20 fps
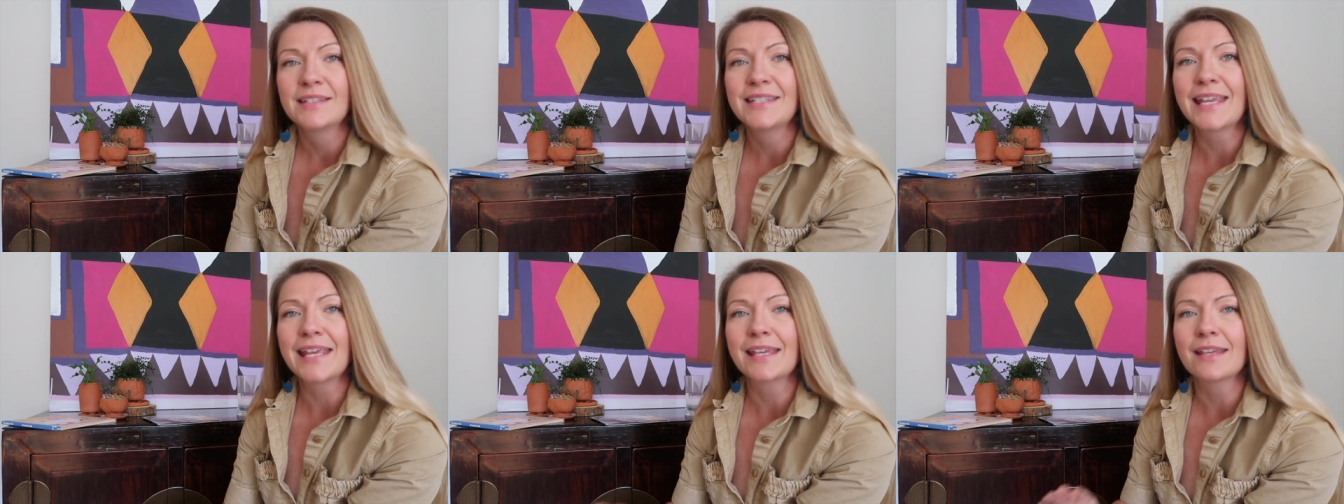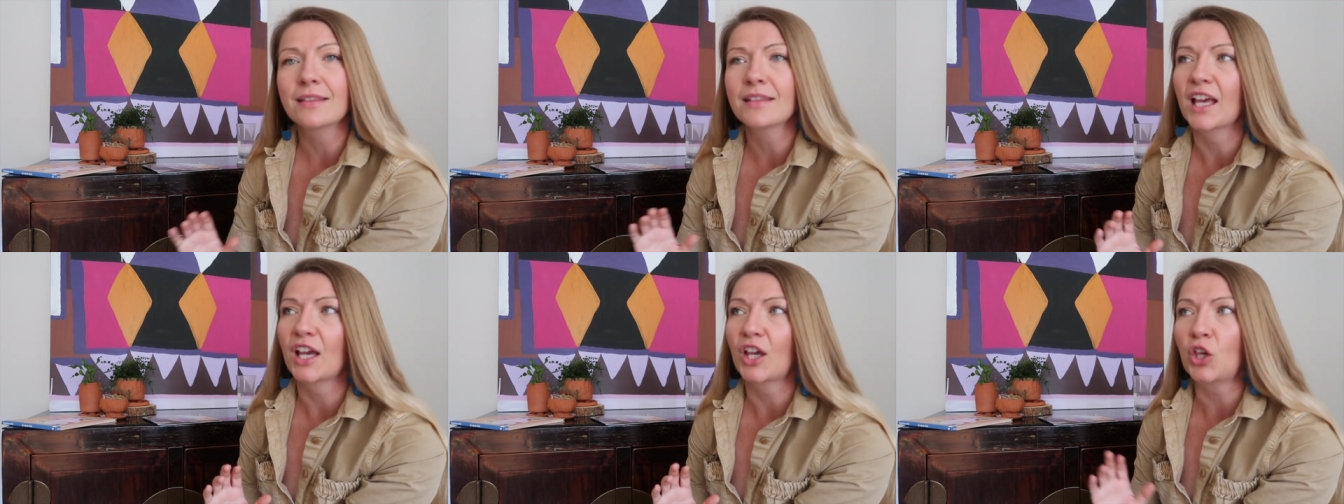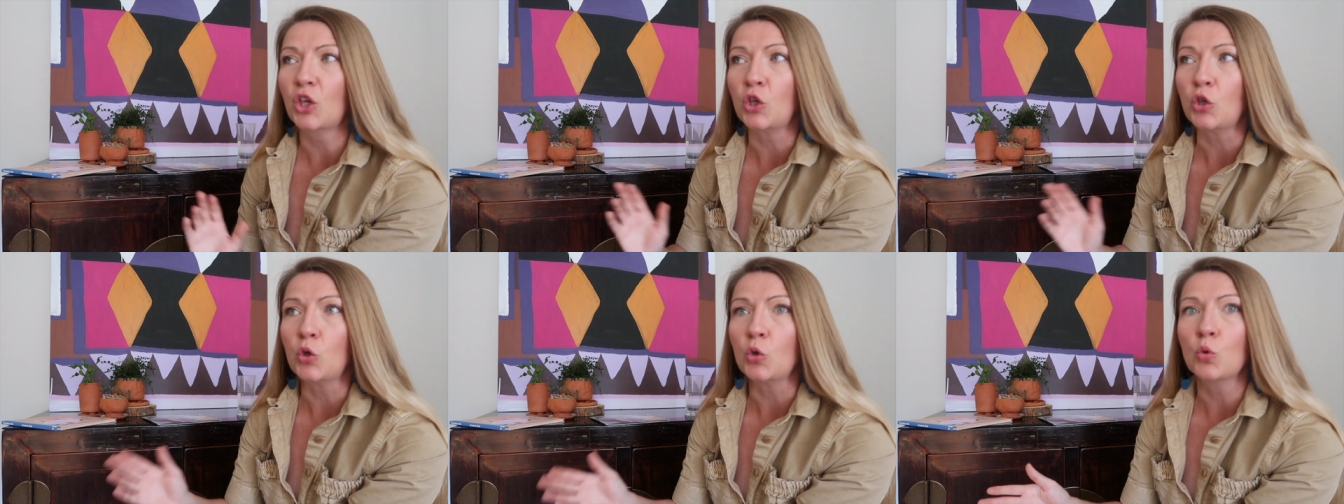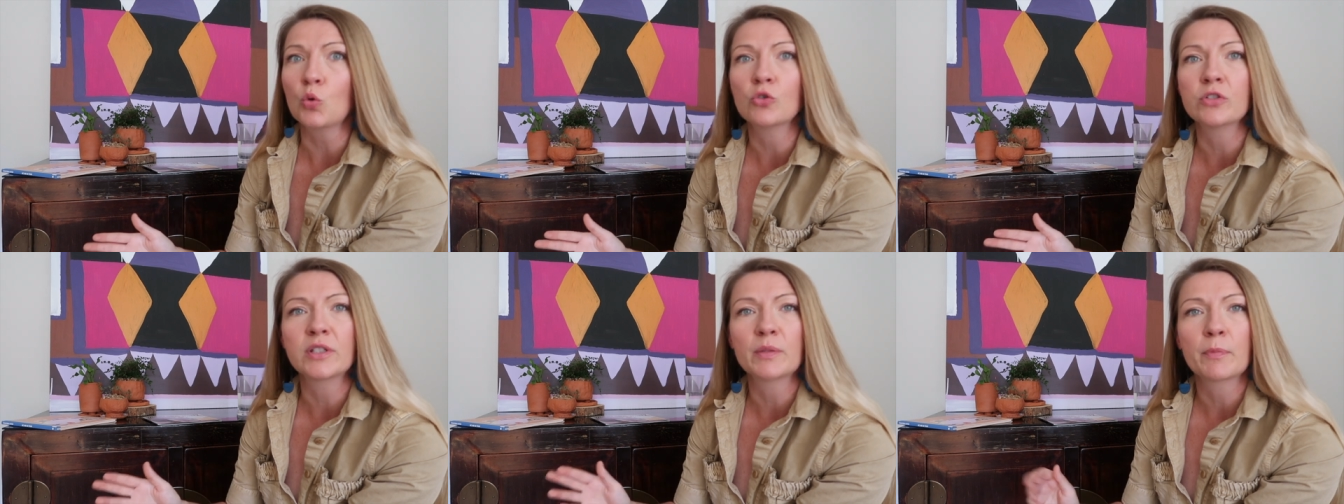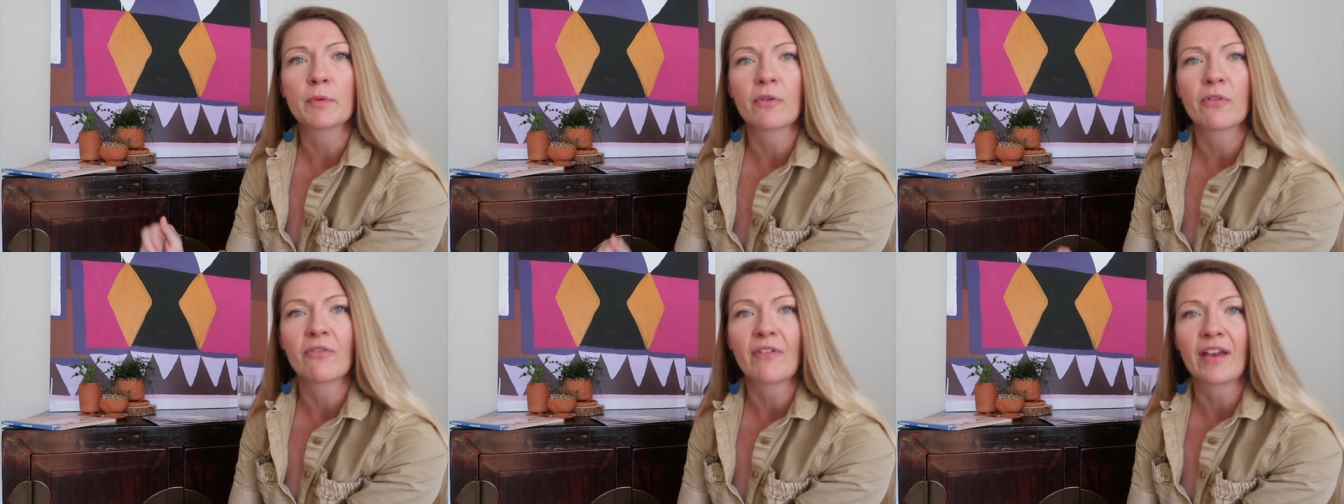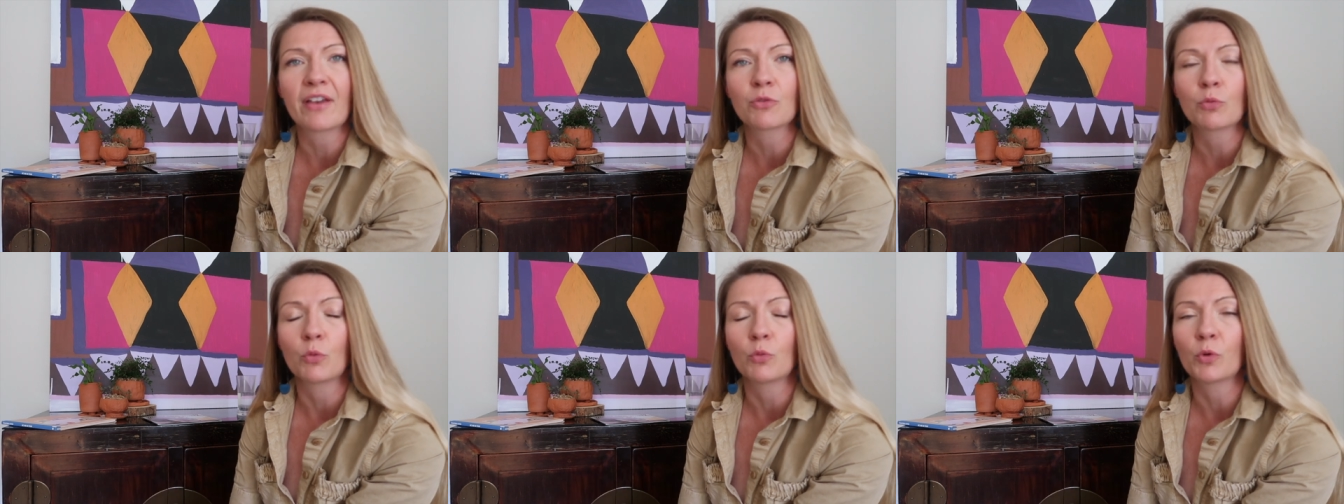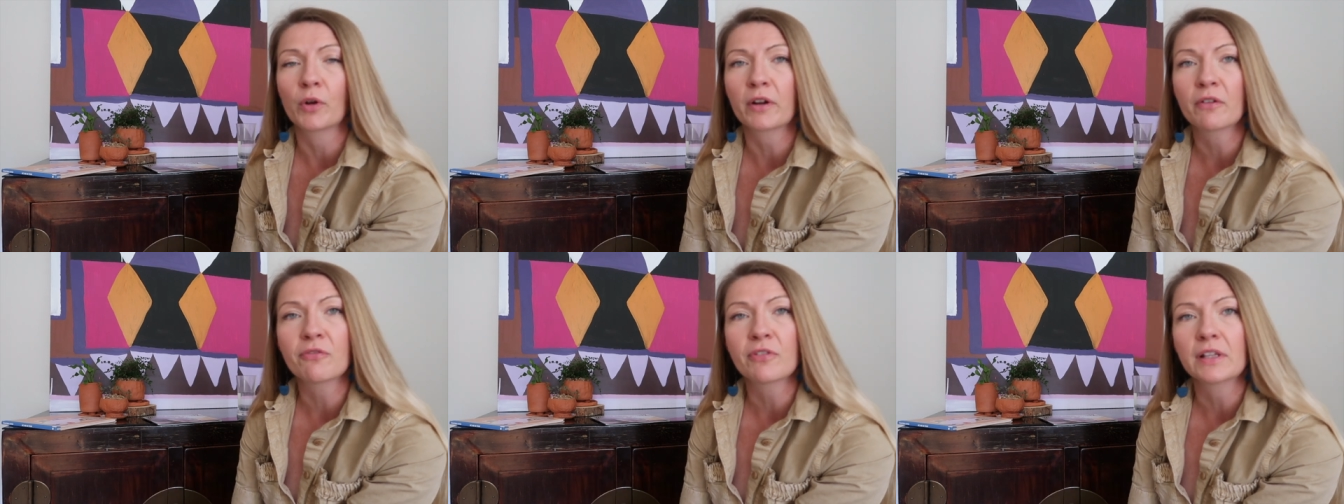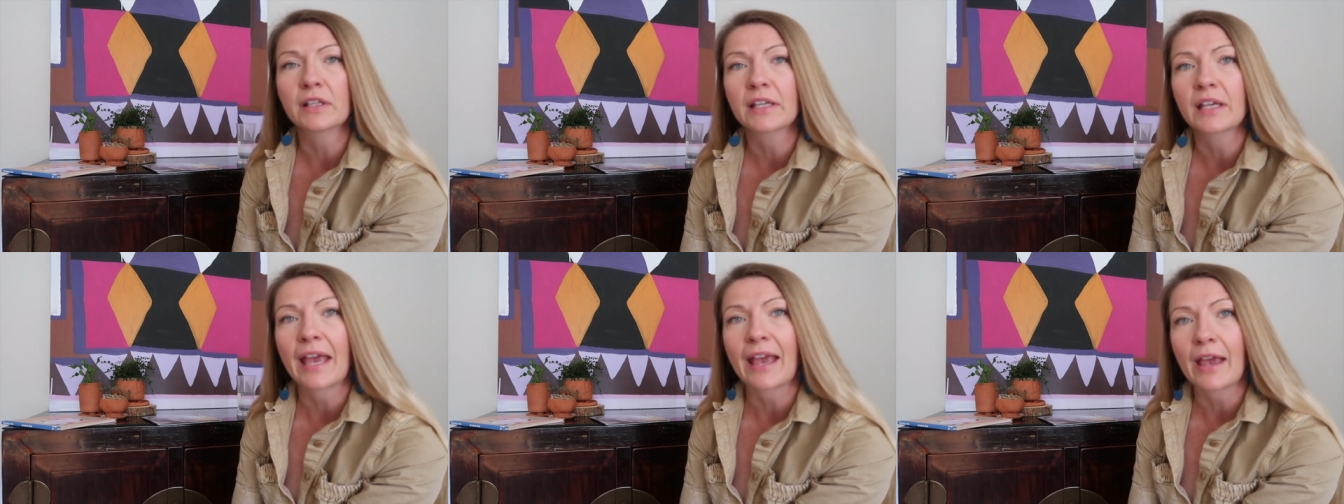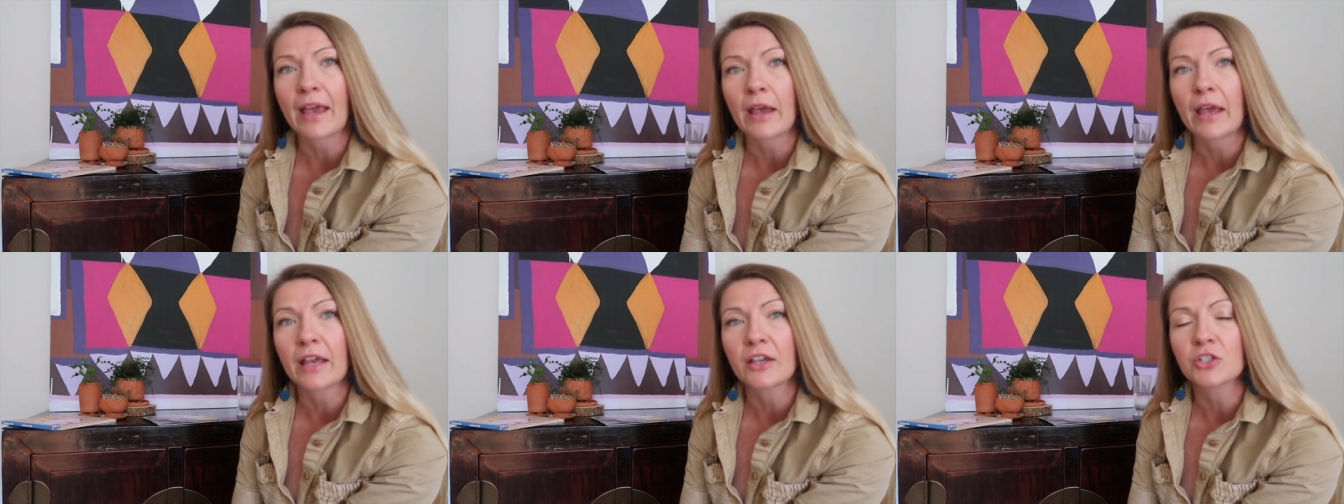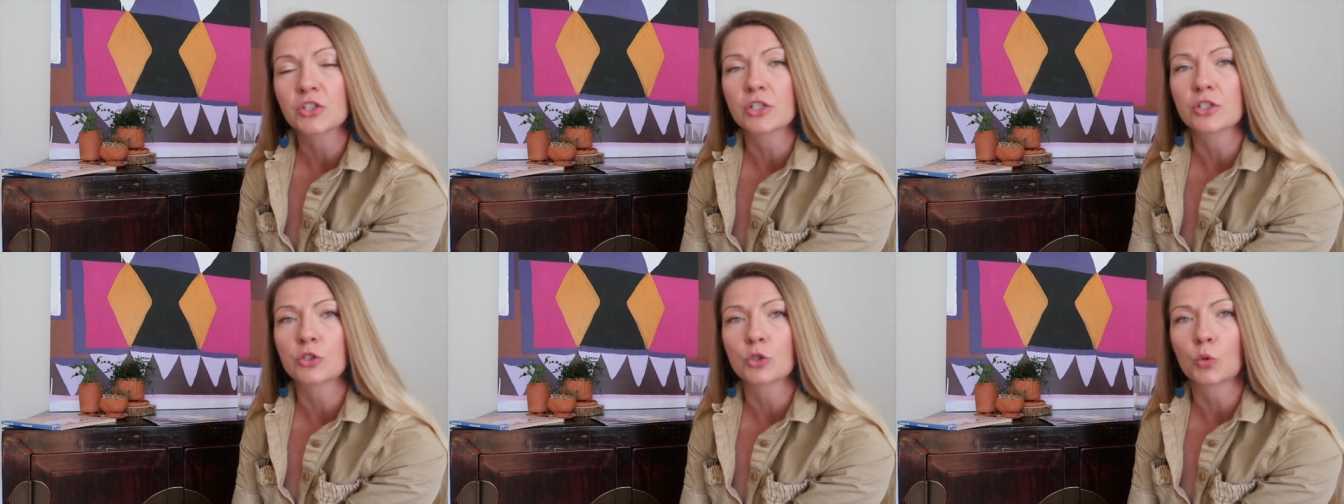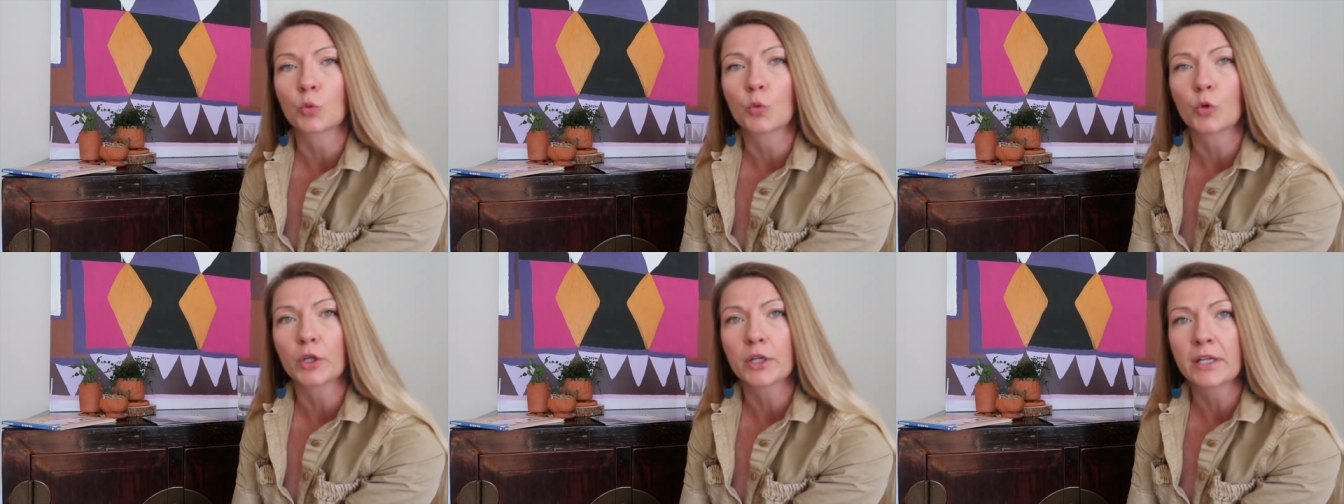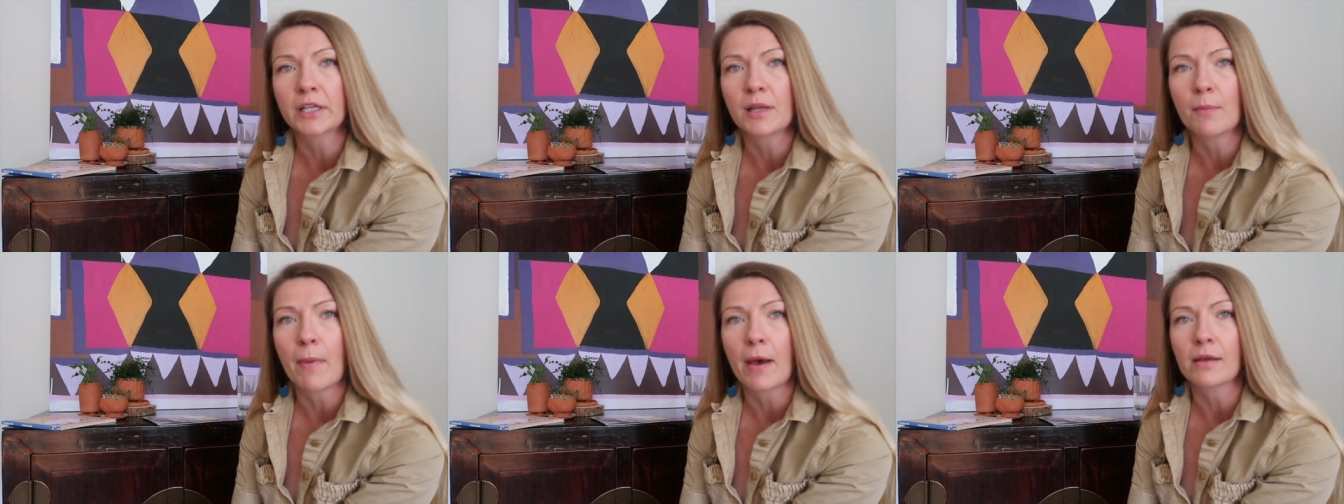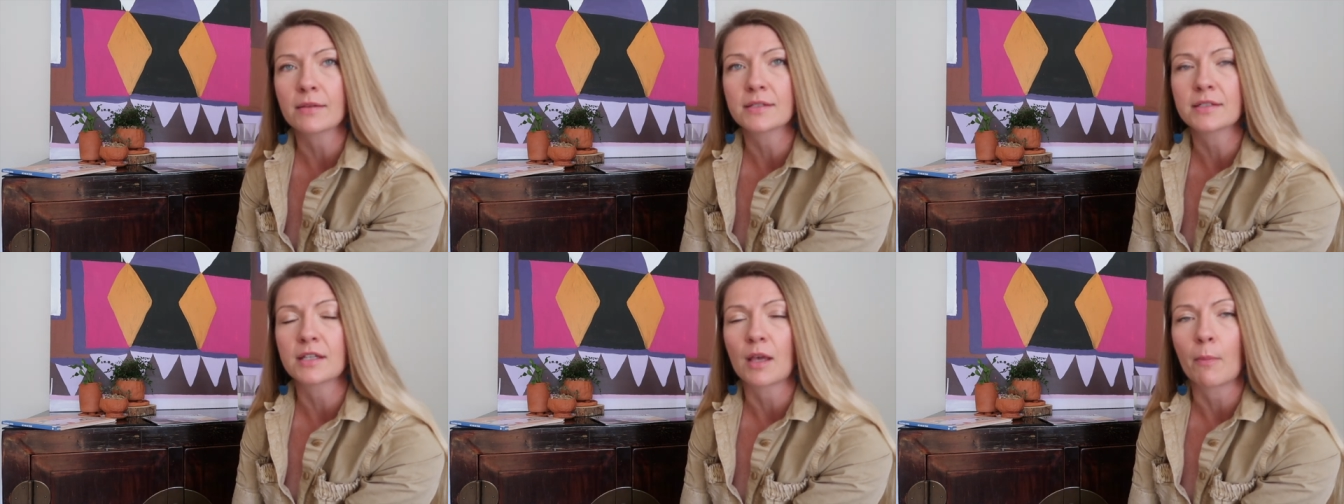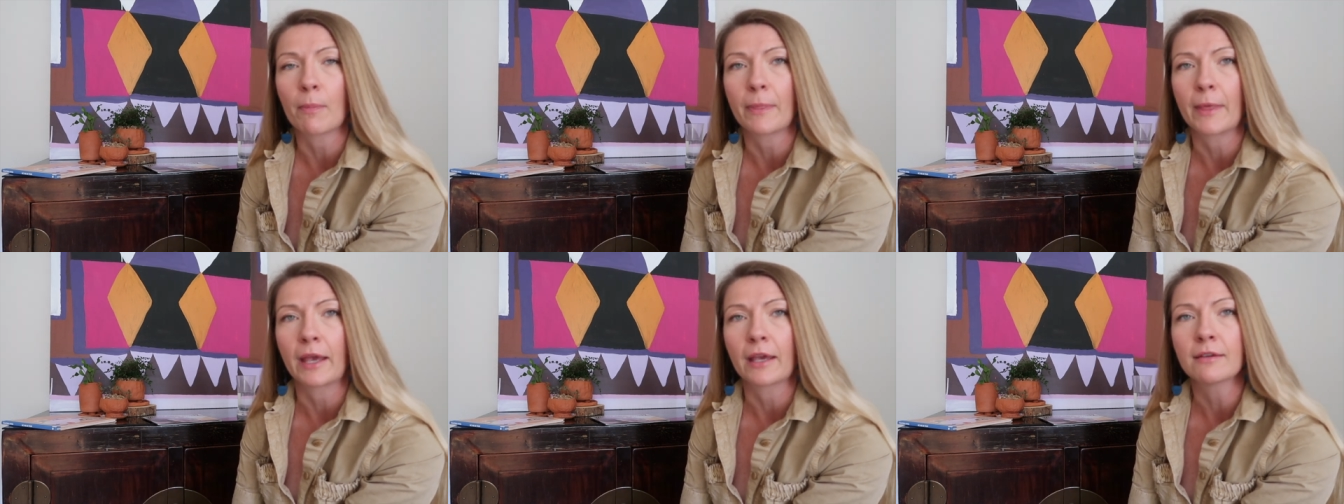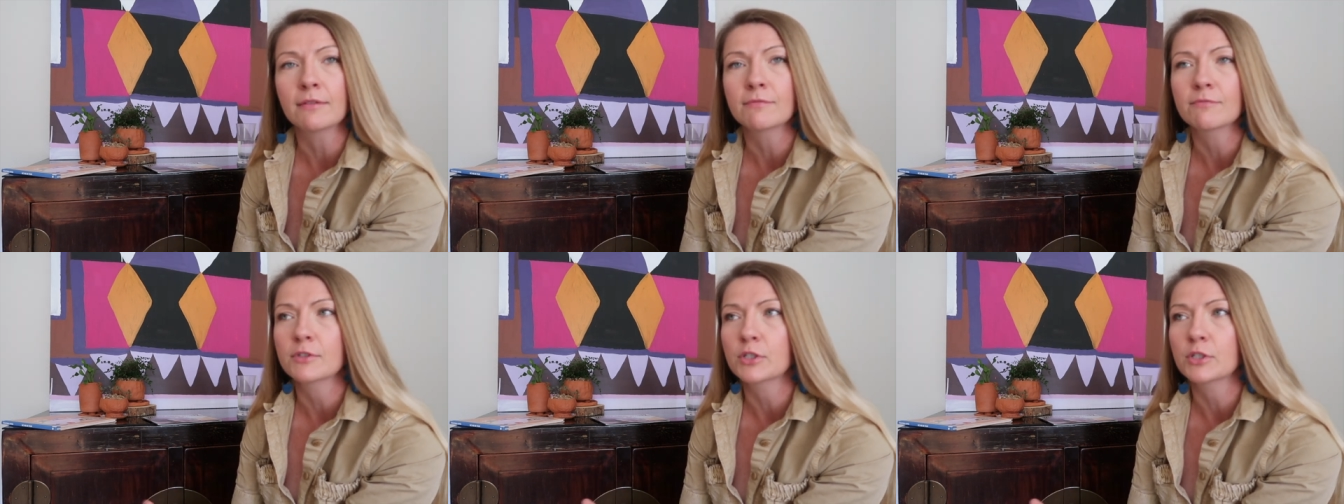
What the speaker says: taking that huge leap of faith when we're feeling anxious or worried about something.